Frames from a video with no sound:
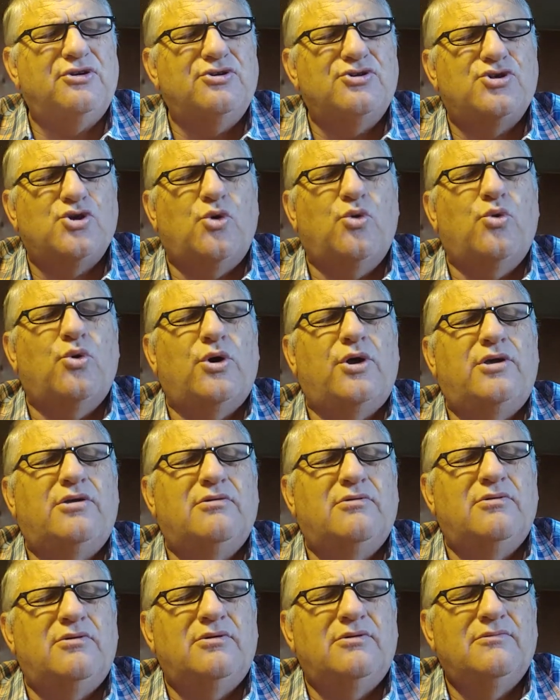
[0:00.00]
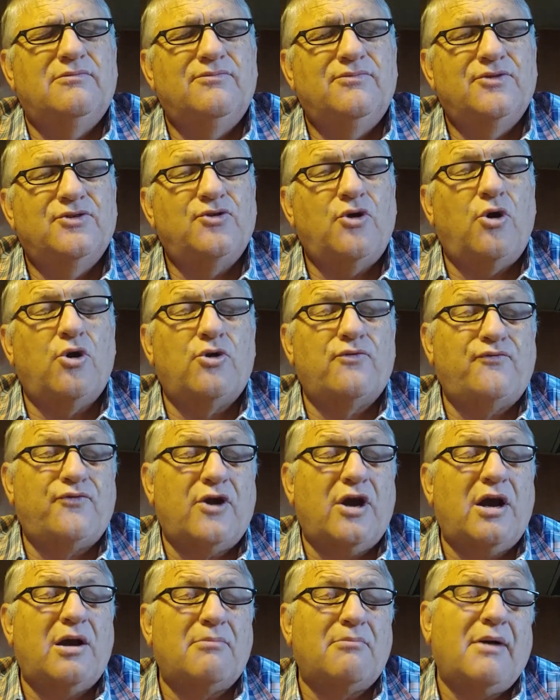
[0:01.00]
joy. It's hard
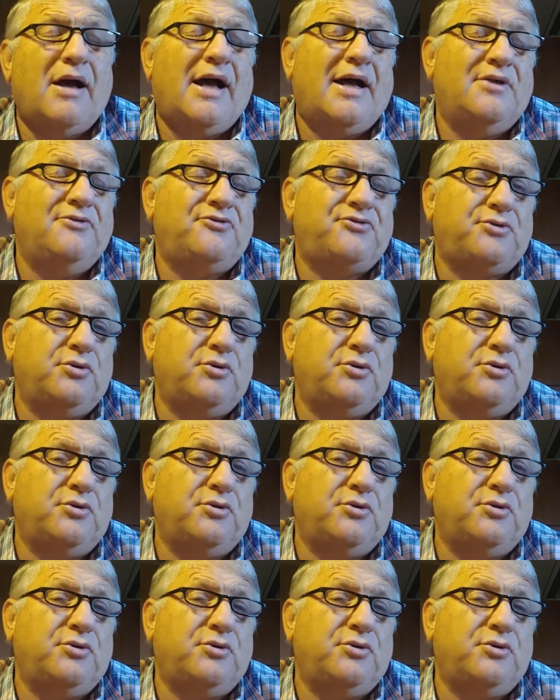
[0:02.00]
for our minds